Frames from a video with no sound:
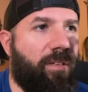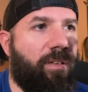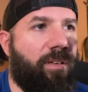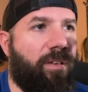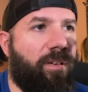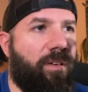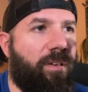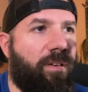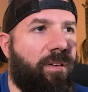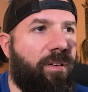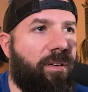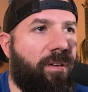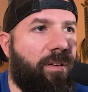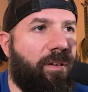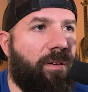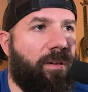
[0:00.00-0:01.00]

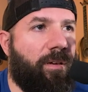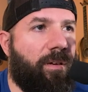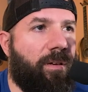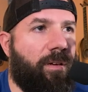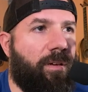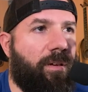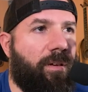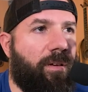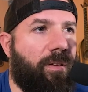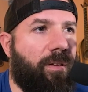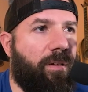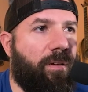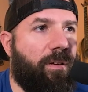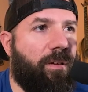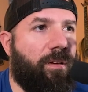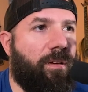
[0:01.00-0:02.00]

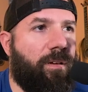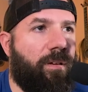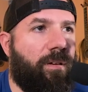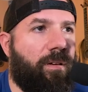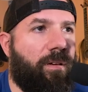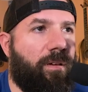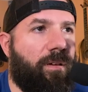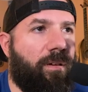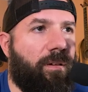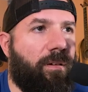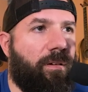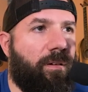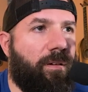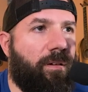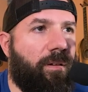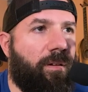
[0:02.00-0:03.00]

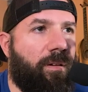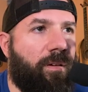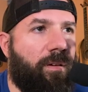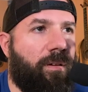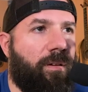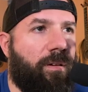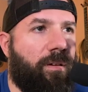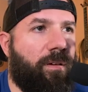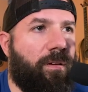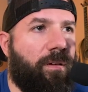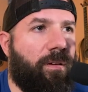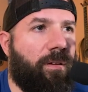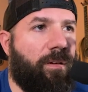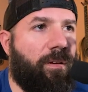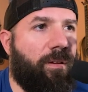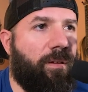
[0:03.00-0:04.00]

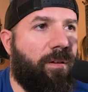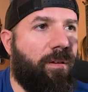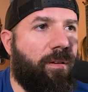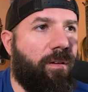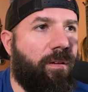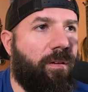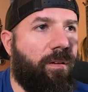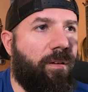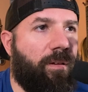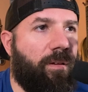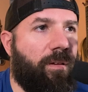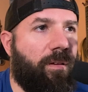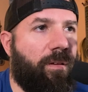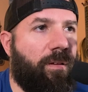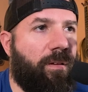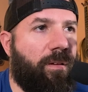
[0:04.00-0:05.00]

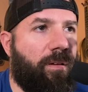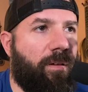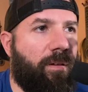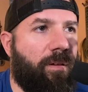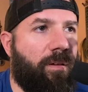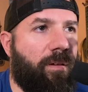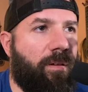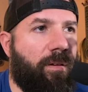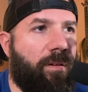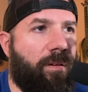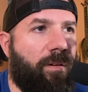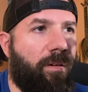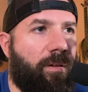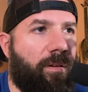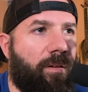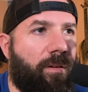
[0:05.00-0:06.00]

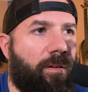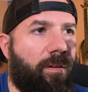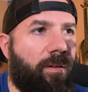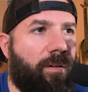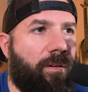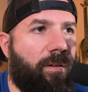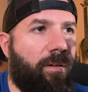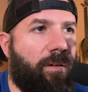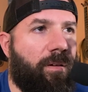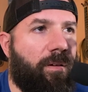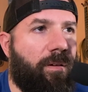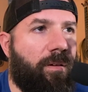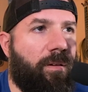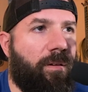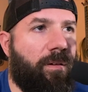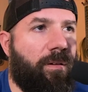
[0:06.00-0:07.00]

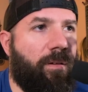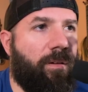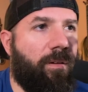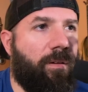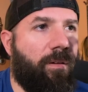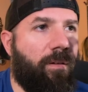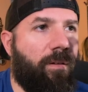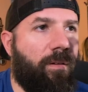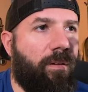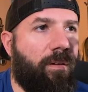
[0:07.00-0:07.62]
No one is speaking in this clip.